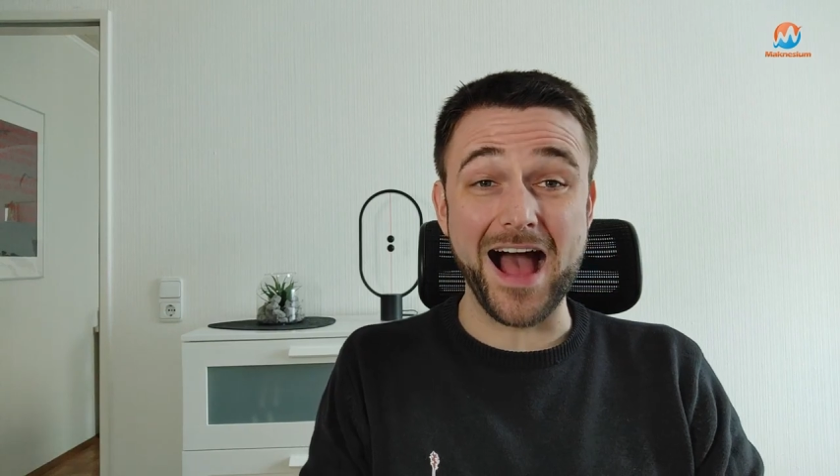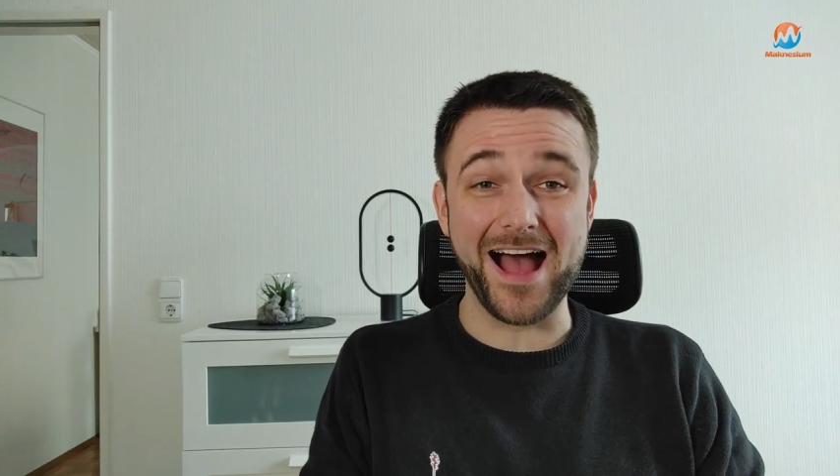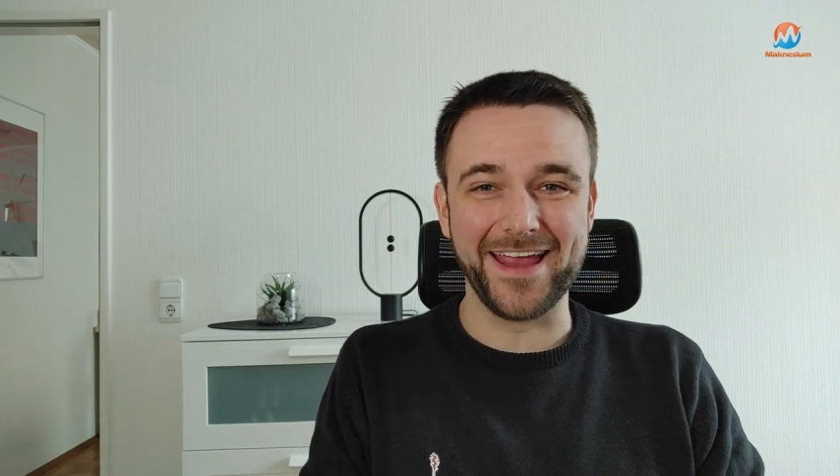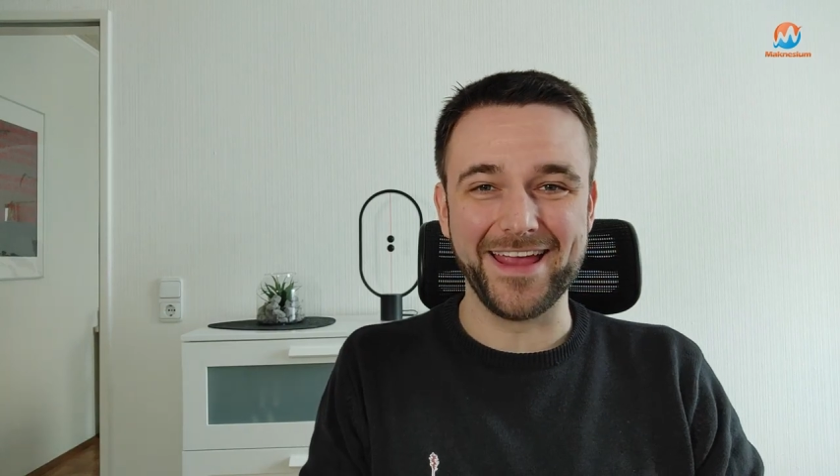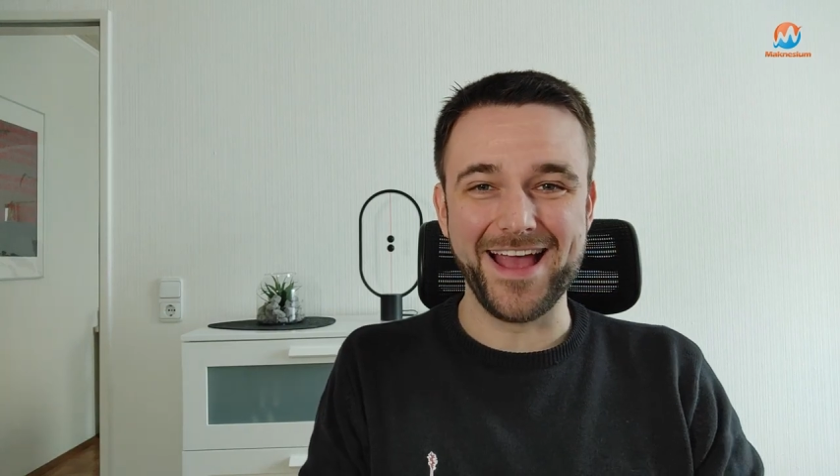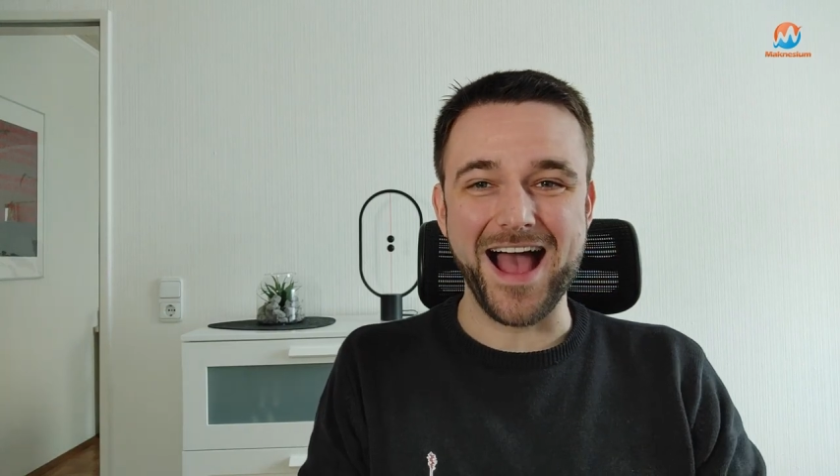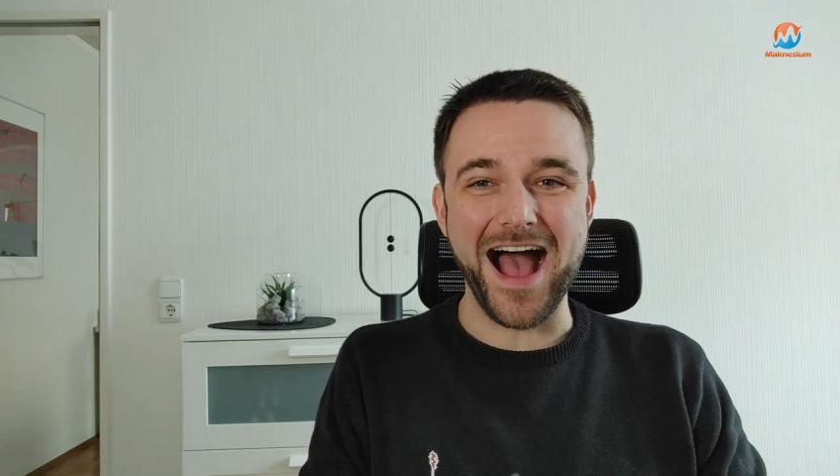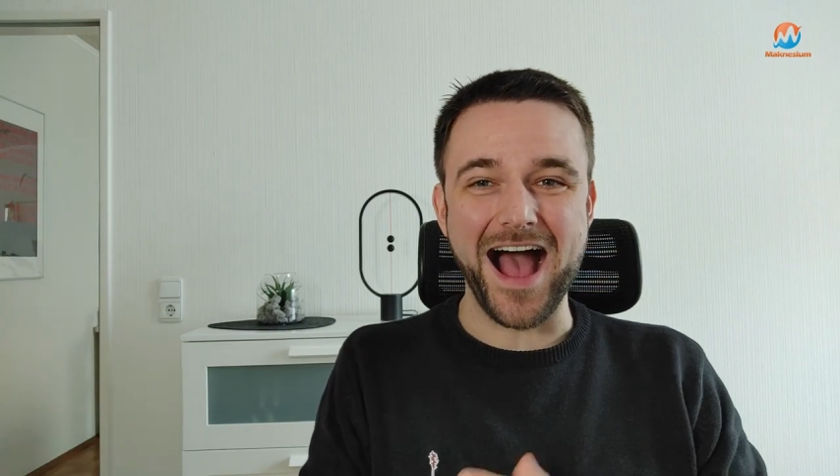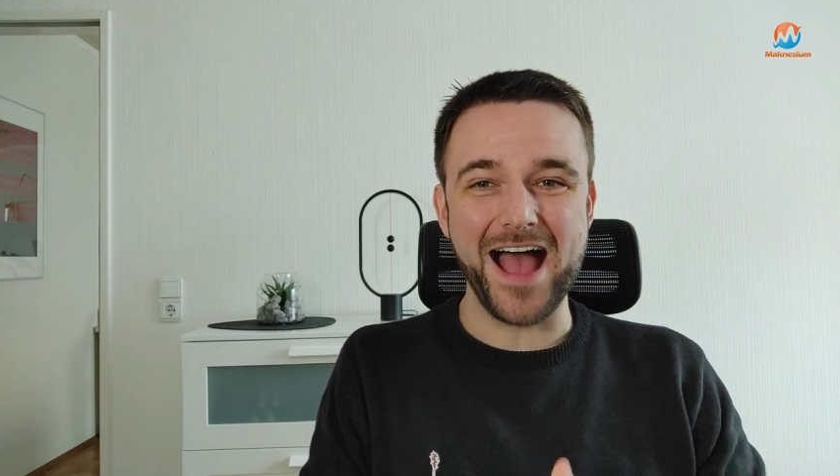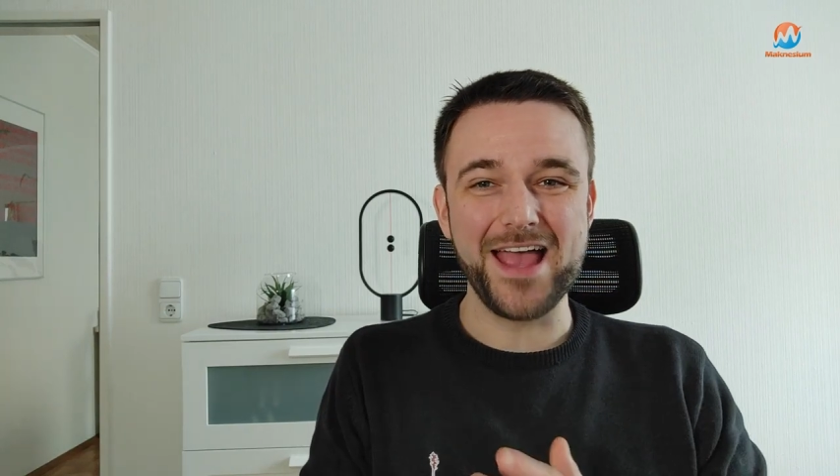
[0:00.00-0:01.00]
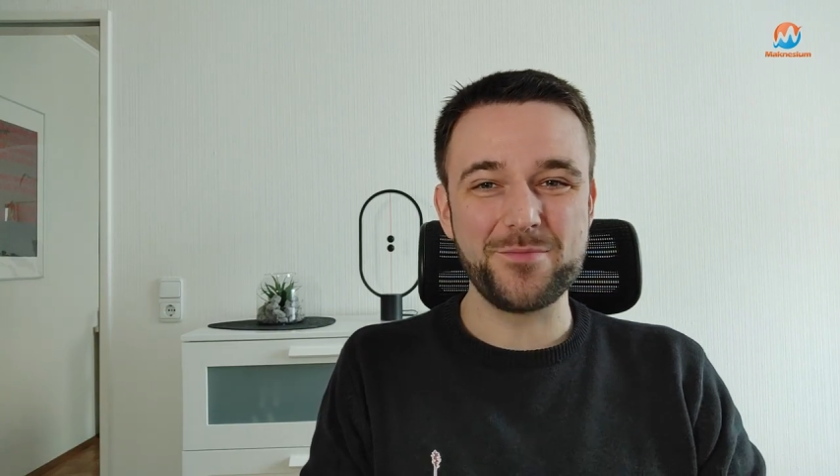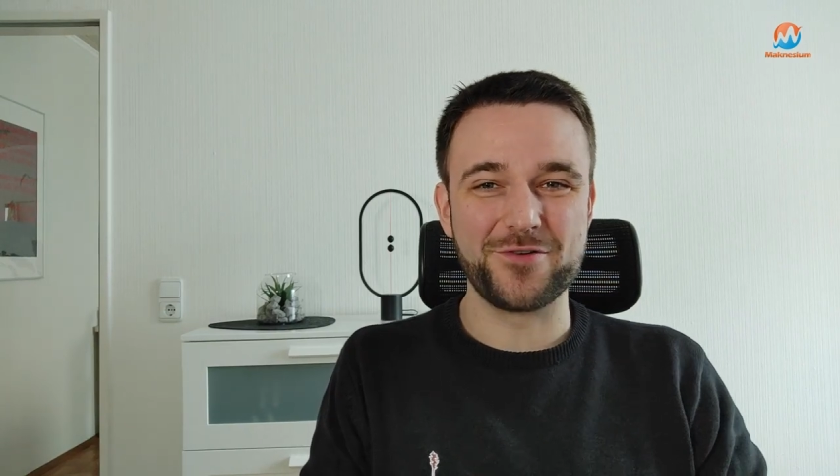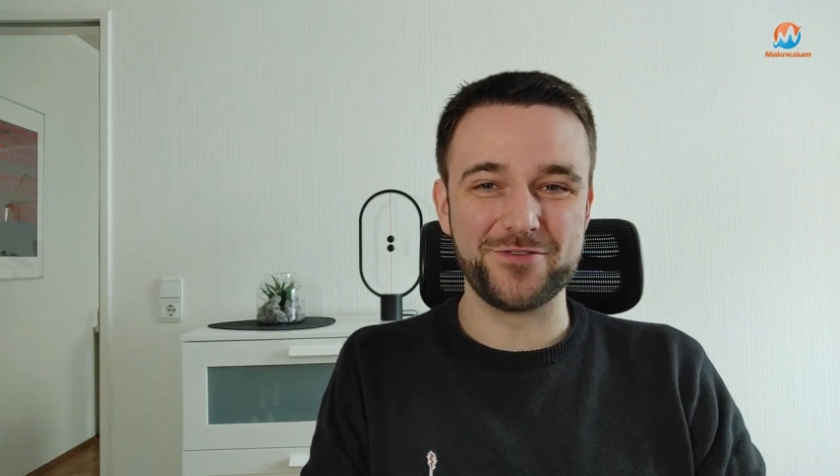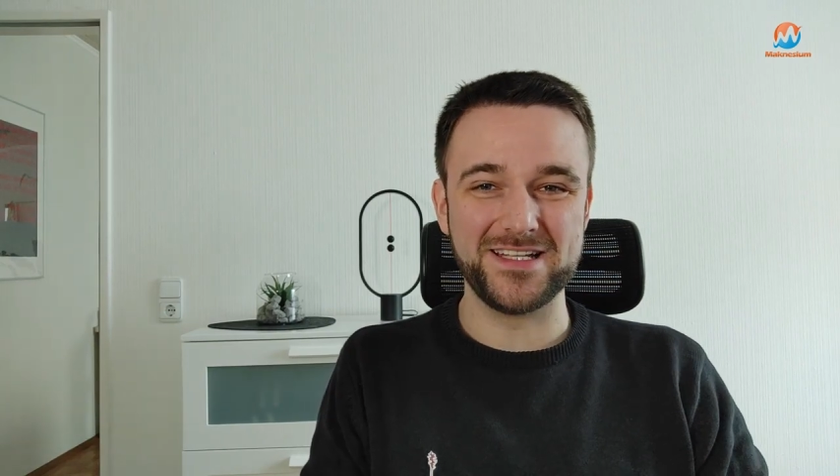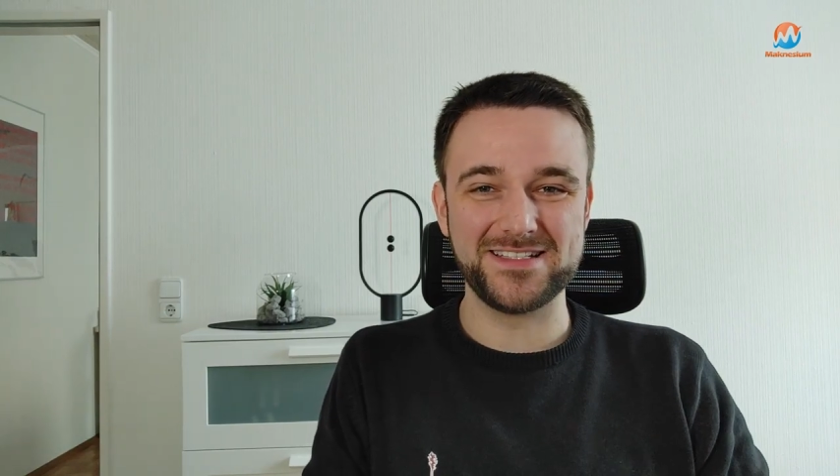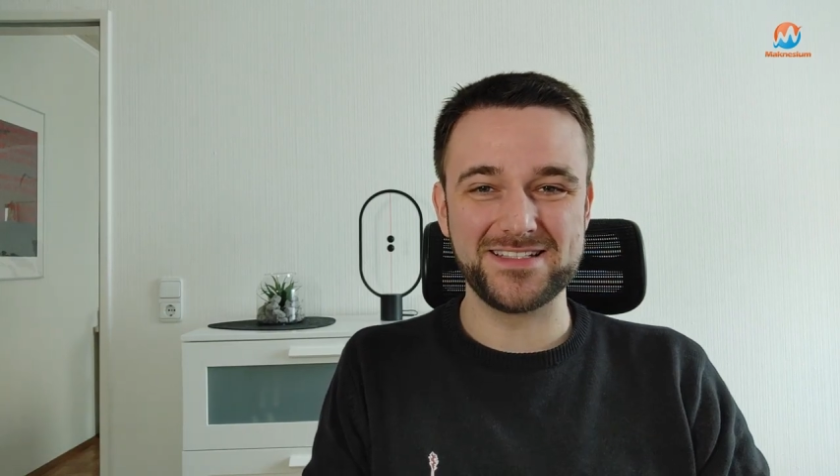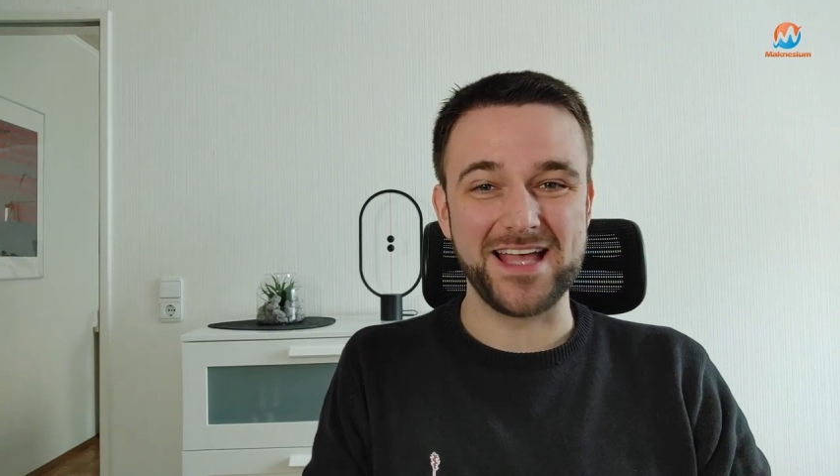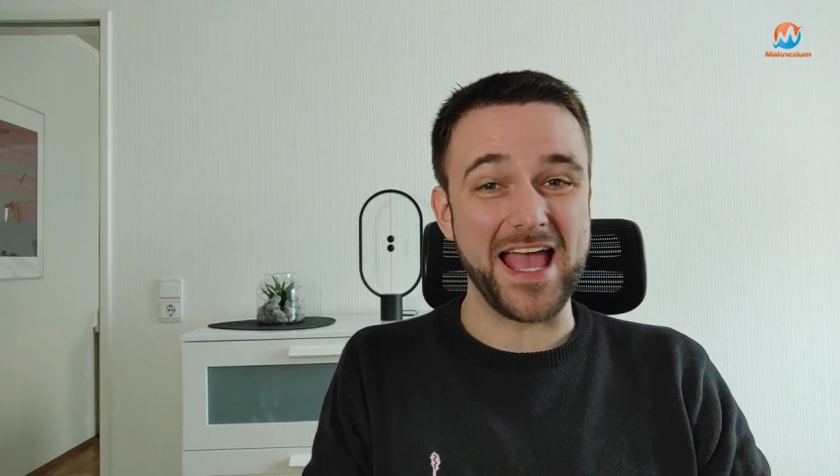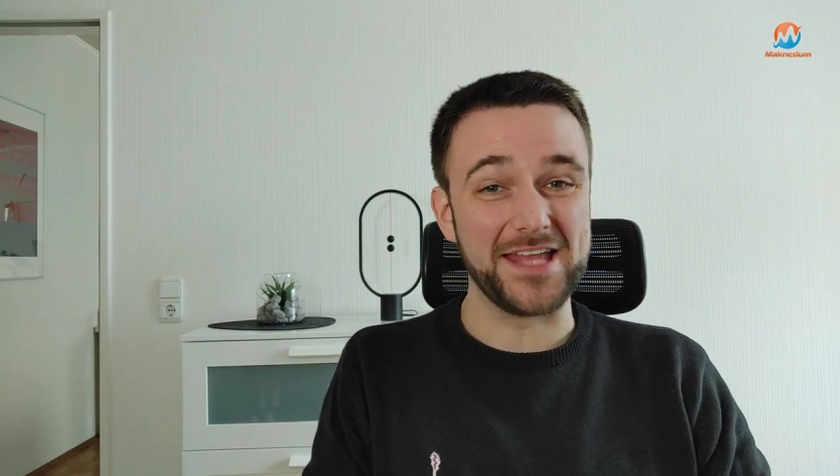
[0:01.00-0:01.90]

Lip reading: Hi, I am Maurice,